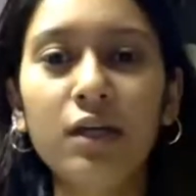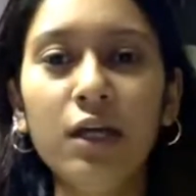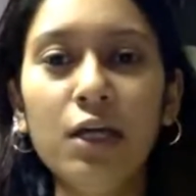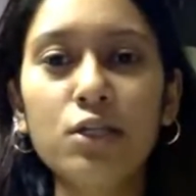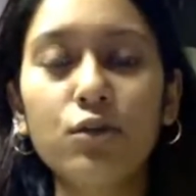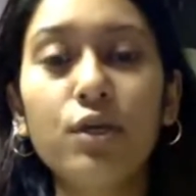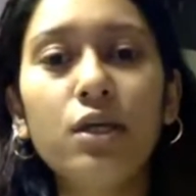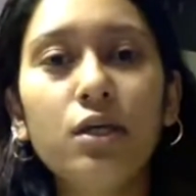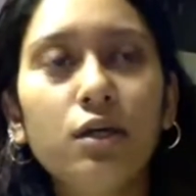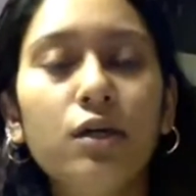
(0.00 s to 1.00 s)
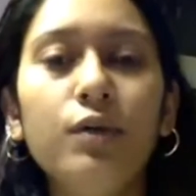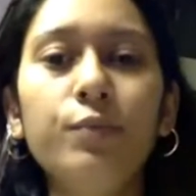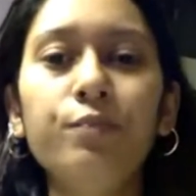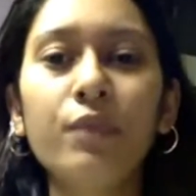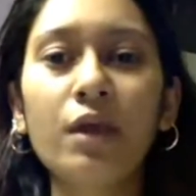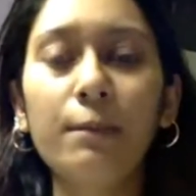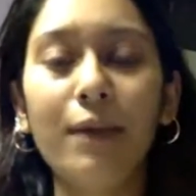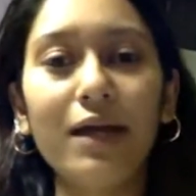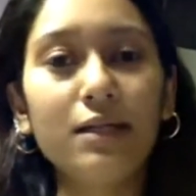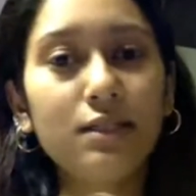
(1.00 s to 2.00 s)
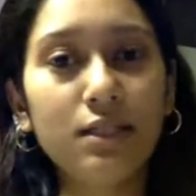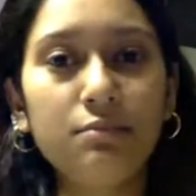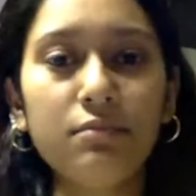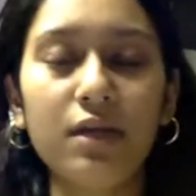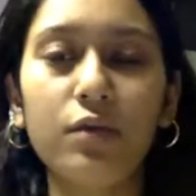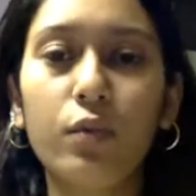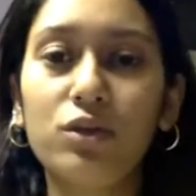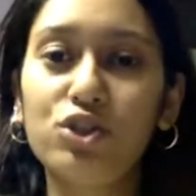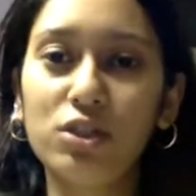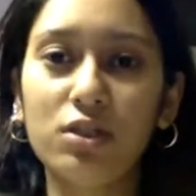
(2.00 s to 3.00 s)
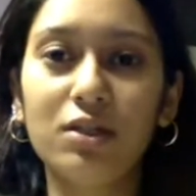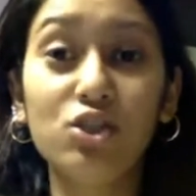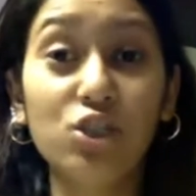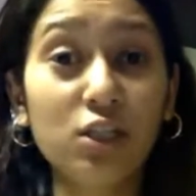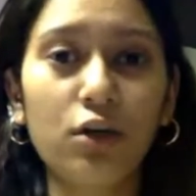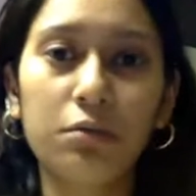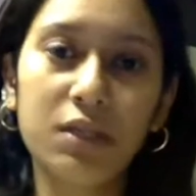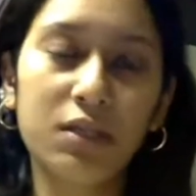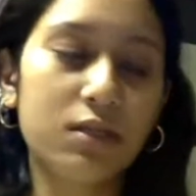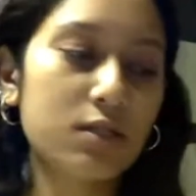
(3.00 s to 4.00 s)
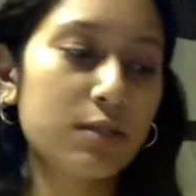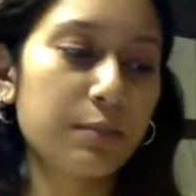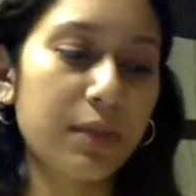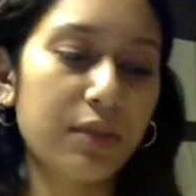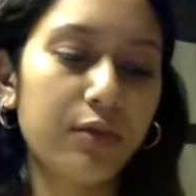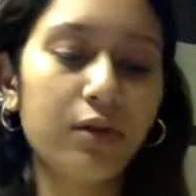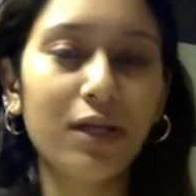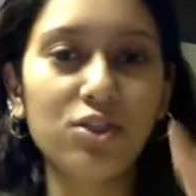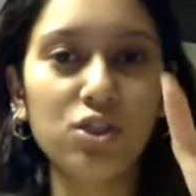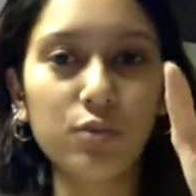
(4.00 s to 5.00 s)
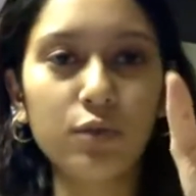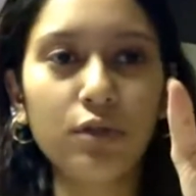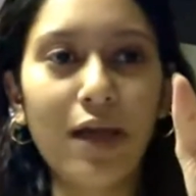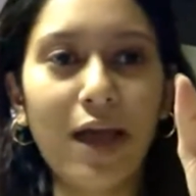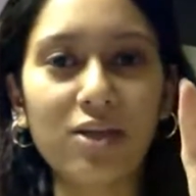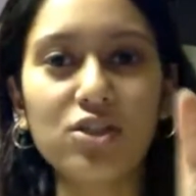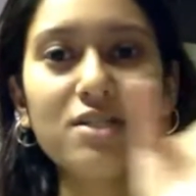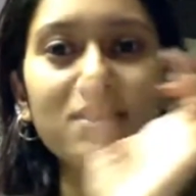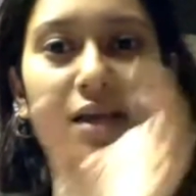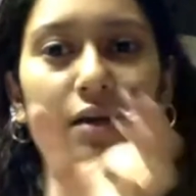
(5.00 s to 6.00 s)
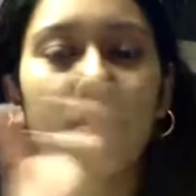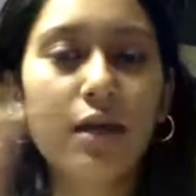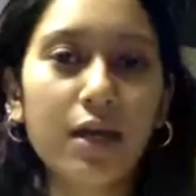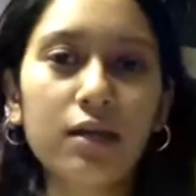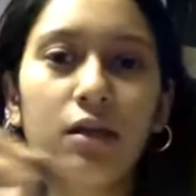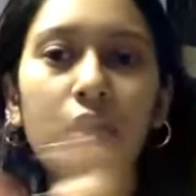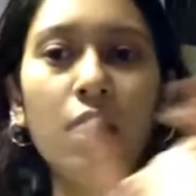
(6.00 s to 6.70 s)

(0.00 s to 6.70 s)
So here, my teammate, what she did, she taught me this method that she would actually segregate